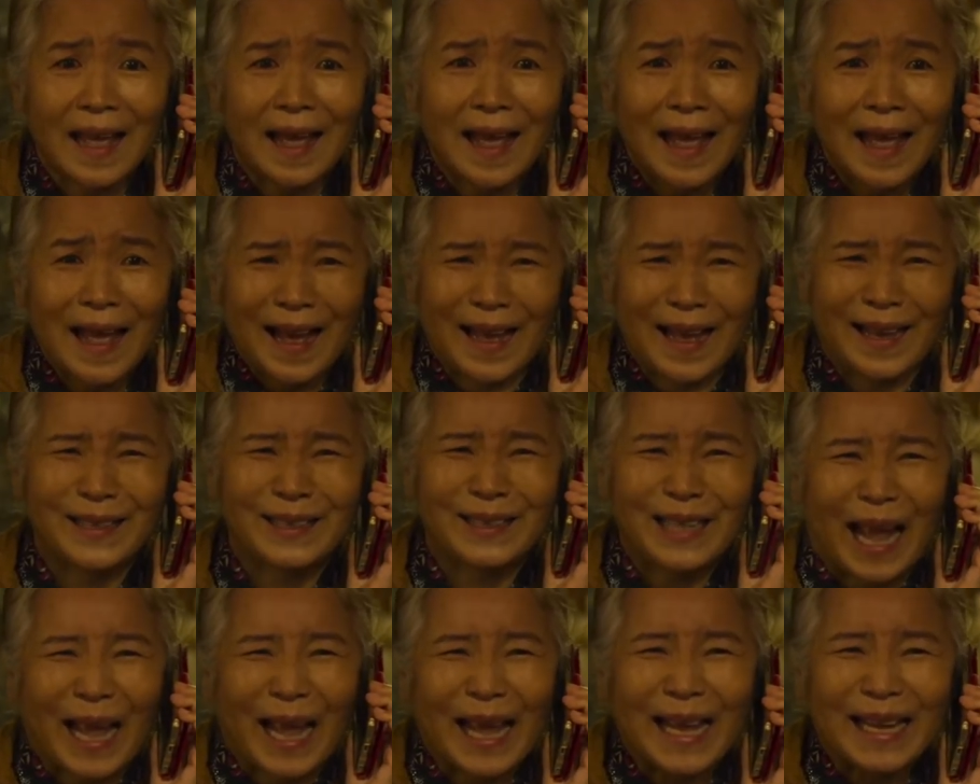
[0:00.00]
huge
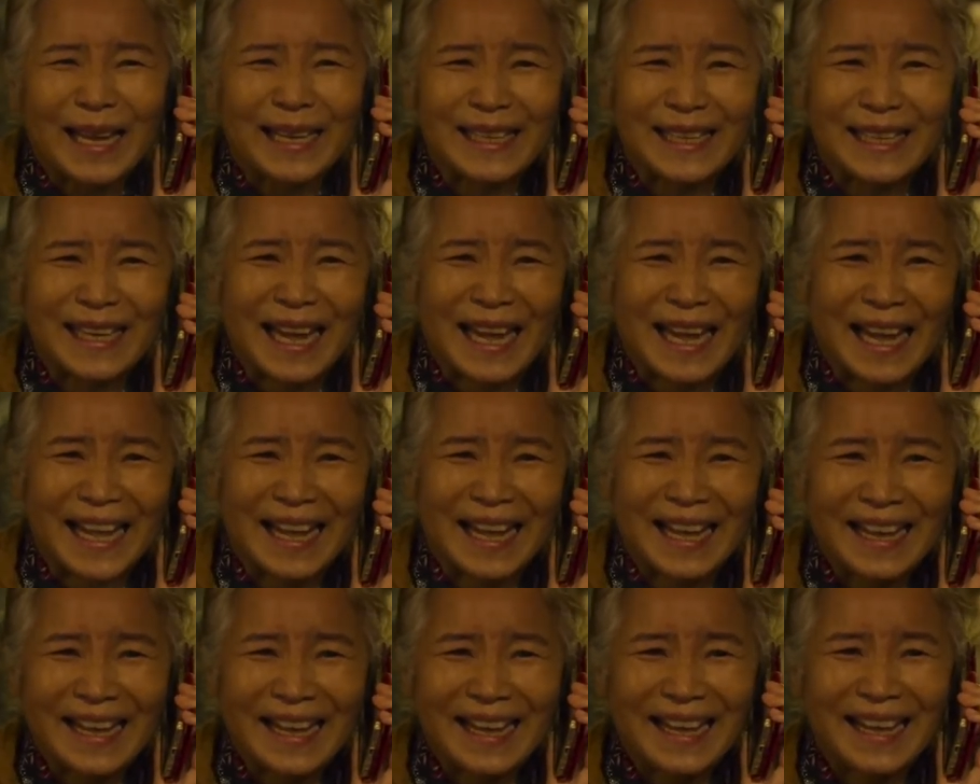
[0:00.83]
expectations
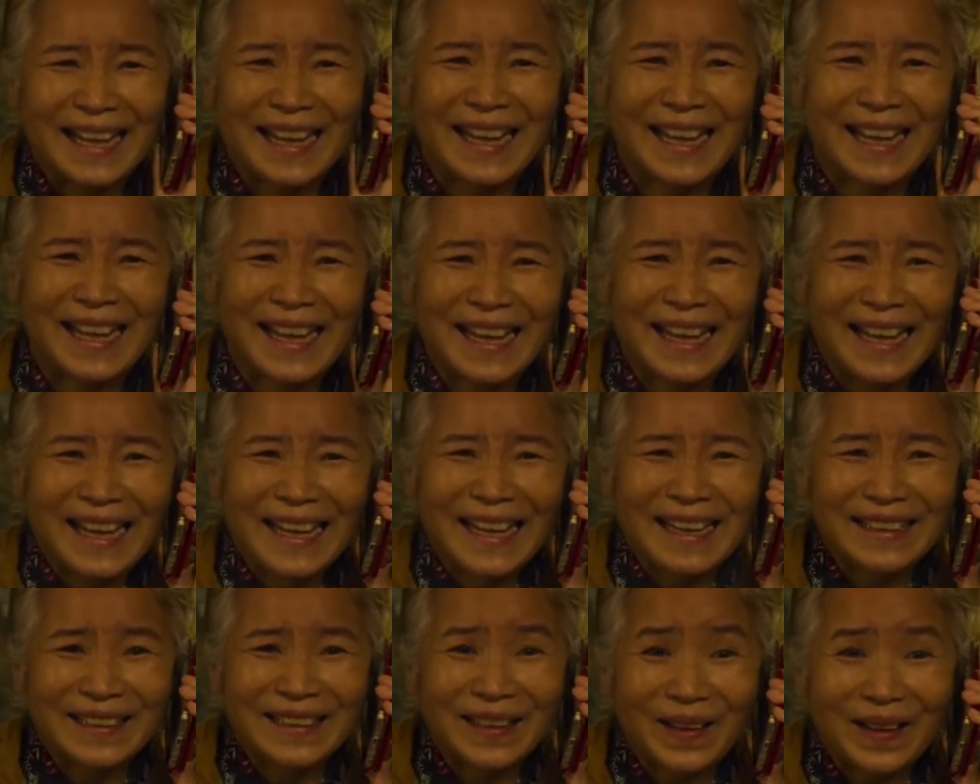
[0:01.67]
from his mother
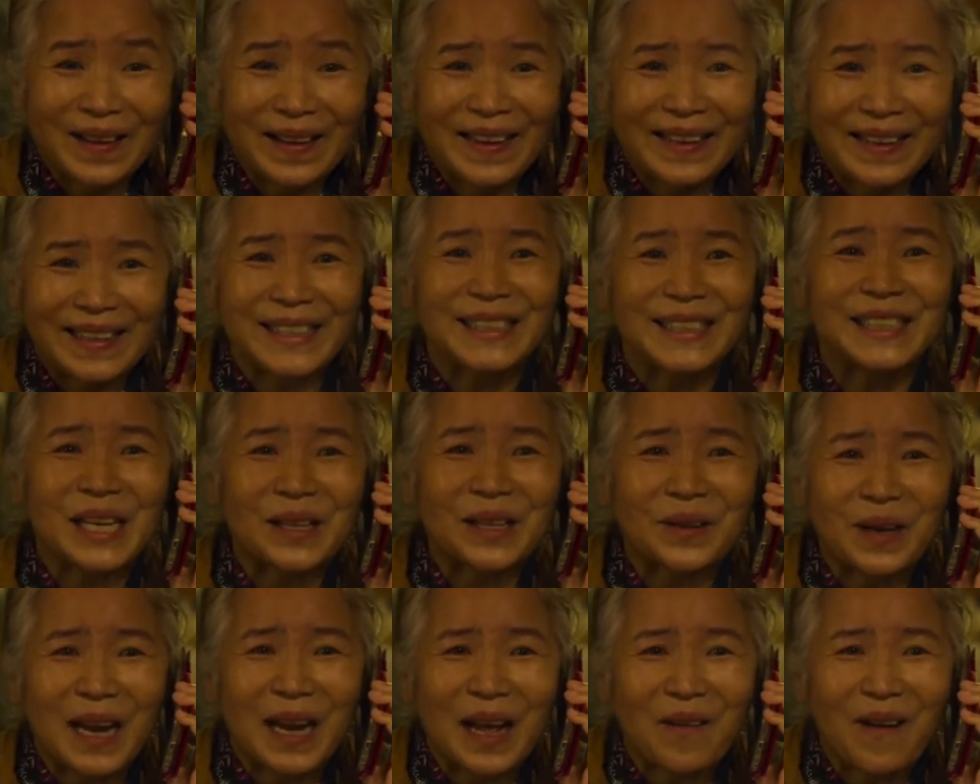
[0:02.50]
and the town of
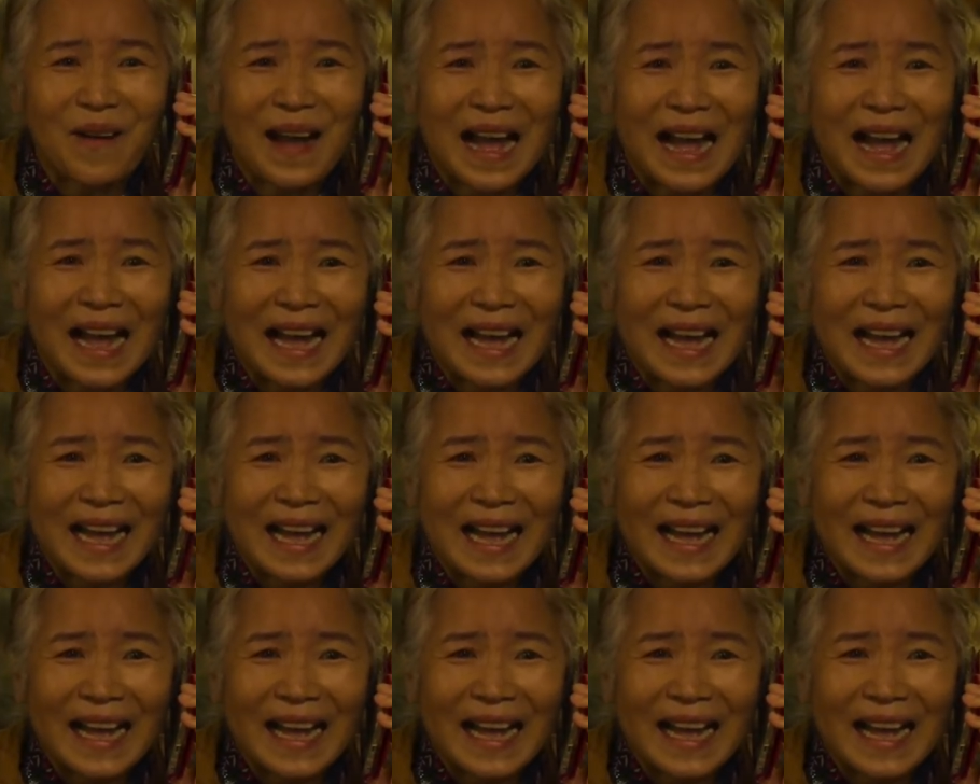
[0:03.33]
Ssangmundong,